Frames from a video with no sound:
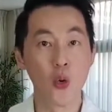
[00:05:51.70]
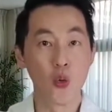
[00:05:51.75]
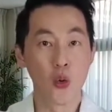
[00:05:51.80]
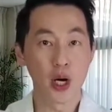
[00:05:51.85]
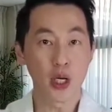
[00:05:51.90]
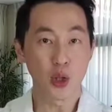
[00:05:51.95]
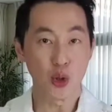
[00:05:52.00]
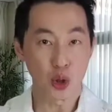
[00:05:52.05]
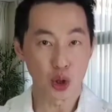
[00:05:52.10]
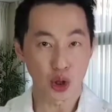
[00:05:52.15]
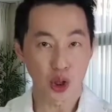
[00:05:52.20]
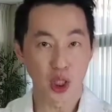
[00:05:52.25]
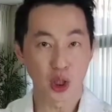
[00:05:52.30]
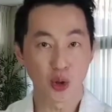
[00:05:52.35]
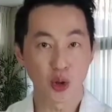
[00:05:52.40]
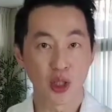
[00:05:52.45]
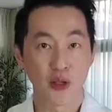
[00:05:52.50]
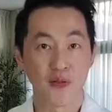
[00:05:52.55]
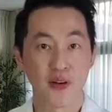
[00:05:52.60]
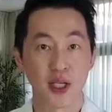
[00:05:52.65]
When you
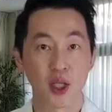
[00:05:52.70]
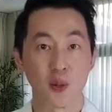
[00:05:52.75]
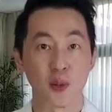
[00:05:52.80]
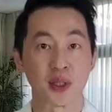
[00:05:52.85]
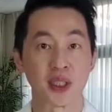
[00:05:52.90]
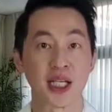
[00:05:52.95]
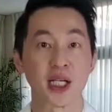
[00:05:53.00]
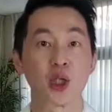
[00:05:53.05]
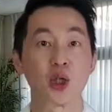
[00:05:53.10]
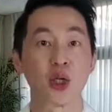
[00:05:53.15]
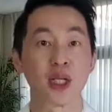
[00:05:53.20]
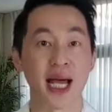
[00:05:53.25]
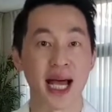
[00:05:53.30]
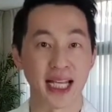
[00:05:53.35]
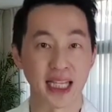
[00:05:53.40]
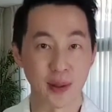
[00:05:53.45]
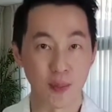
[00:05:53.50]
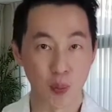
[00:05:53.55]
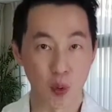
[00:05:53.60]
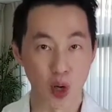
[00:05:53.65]
start to develop central
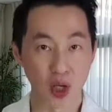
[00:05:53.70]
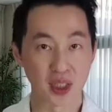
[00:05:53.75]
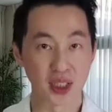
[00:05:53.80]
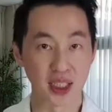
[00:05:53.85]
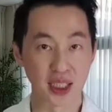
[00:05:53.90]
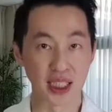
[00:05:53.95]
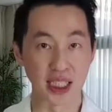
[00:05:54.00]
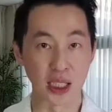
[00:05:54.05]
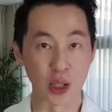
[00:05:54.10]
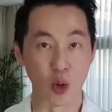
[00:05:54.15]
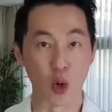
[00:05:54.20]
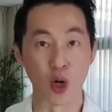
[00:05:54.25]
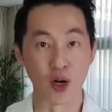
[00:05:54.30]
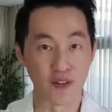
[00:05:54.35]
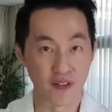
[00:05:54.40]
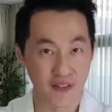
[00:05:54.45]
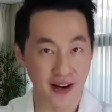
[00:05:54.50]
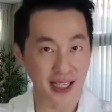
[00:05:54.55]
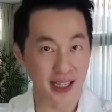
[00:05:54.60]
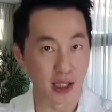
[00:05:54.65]
adiposity or
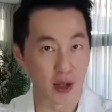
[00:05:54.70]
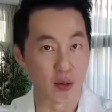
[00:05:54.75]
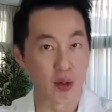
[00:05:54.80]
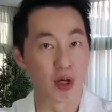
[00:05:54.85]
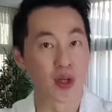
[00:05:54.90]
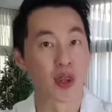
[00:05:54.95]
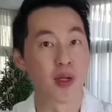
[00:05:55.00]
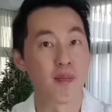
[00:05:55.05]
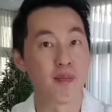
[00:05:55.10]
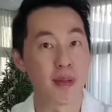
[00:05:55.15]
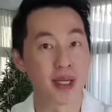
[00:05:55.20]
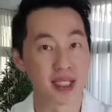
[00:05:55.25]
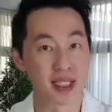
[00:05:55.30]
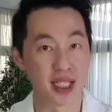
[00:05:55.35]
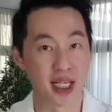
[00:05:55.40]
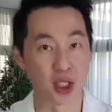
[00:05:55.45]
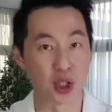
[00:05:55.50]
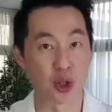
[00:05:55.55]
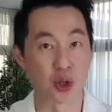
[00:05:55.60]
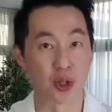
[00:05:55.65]
fat around the
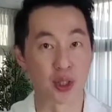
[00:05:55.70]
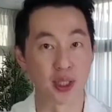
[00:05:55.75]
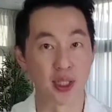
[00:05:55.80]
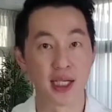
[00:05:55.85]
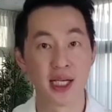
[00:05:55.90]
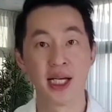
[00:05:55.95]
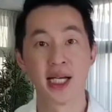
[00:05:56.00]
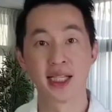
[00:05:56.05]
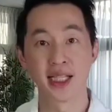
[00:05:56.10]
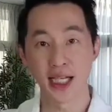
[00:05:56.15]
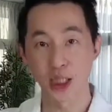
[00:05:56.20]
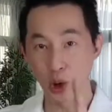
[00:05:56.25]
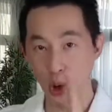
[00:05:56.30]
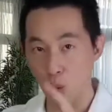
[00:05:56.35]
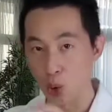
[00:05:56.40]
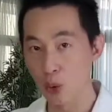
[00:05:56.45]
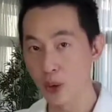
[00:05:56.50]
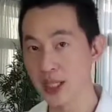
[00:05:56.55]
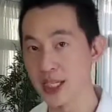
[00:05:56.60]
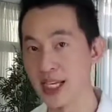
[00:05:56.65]
midsection, that's
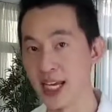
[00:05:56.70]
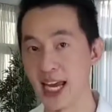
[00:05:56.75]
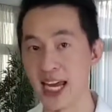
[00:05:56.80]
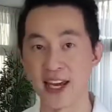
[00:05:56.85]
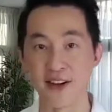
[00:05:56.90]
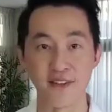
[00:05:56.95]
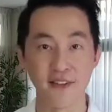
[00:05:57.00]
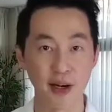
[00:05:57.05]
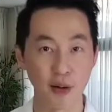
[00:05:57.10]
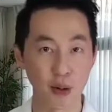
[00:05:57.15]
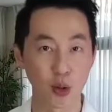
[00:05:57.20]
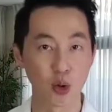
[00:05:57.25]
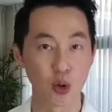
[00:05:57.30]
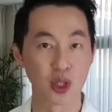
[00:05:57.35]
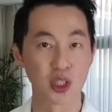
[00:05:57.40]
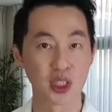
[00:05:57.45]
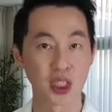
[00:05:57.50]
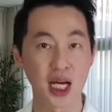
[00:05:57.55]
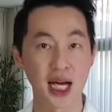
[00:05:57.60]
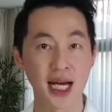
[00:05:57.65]
already a very
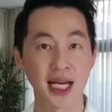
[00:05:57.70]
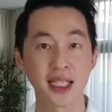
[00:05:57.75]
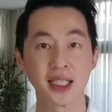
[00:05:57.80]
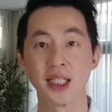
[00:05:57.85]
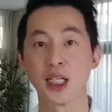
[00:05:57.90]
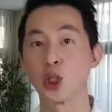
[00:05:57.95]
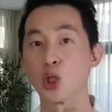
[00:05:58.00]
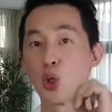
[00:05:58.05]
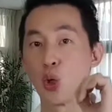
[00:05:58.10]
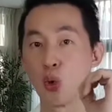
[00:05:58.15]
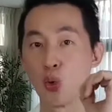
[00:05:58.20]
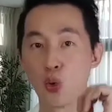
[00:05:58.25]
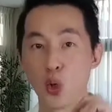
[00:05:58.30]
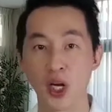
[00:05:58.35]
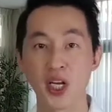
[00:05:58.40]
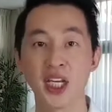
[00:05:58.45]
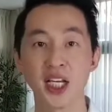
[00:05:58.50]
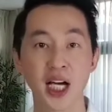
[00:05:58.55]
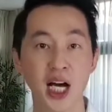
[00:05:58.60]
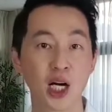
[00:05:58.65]
good sign that you're
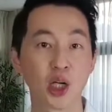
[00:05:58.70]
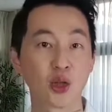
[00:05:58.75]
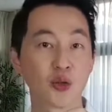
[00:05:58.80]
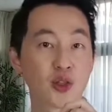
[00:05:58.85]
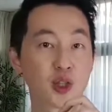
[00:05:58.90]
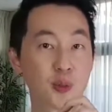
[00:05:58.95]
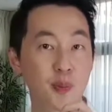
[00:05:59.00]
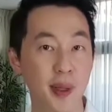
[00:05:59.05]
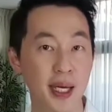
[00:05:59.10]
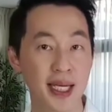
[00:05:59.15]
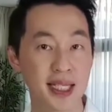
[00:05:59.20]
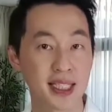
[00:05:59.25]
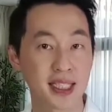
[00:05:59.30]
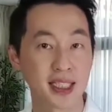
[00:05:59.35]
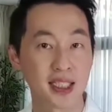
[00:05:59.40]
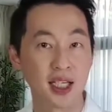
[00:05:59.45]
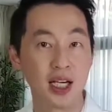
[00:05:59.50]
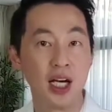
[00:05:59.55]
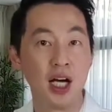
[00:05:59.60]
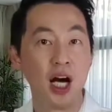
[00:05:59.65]
running out of
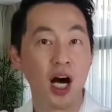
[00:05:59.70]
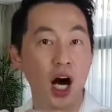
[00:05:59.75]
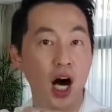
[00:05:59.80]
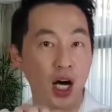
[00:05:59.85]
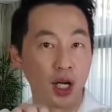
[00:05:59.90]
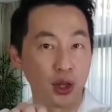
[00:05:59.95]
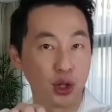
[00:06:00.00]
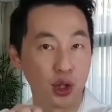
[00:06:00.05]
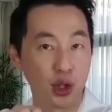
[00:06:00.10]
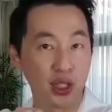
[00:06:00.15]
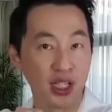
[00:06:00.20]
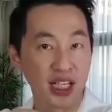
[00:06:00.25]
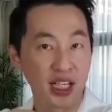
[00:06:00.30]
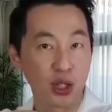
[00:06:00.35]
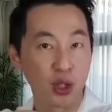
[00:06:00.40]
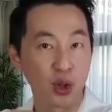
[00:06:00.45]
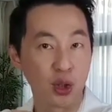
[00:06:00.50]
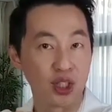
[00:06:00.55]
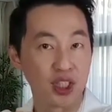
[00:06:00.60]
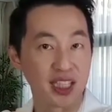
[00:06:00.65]
space
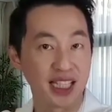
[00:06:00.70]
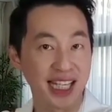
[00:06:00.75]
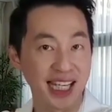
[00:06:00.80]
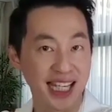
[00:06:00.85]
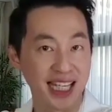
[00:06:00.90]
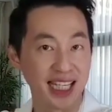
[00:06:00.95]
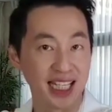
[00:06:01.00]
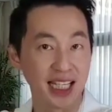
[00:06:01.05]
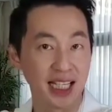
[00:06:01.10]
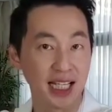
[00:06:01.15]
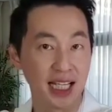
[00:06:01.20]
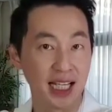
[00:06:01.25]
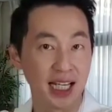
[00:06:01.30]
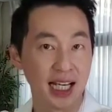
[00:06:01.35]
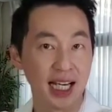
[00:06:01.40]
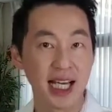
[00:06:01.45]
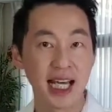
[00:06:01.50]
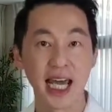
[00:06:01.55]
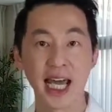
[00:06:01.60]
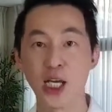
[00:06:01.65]
underneath your skin
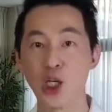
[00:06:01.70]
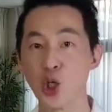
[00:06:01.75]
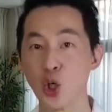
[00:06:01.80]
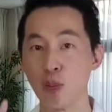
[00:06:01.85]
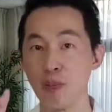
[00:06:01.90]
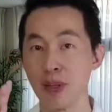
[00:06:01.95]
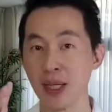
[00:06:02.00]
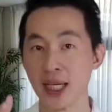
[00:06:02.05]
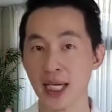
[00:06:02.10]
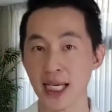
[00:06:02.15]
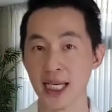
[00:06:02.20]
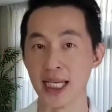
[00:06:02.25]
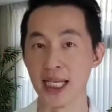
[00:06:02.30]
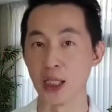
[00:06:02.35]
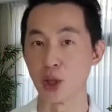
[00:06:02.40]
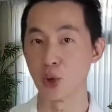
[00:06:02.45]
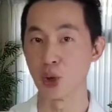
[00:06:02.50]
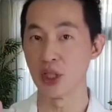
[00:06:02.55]
and you're beginning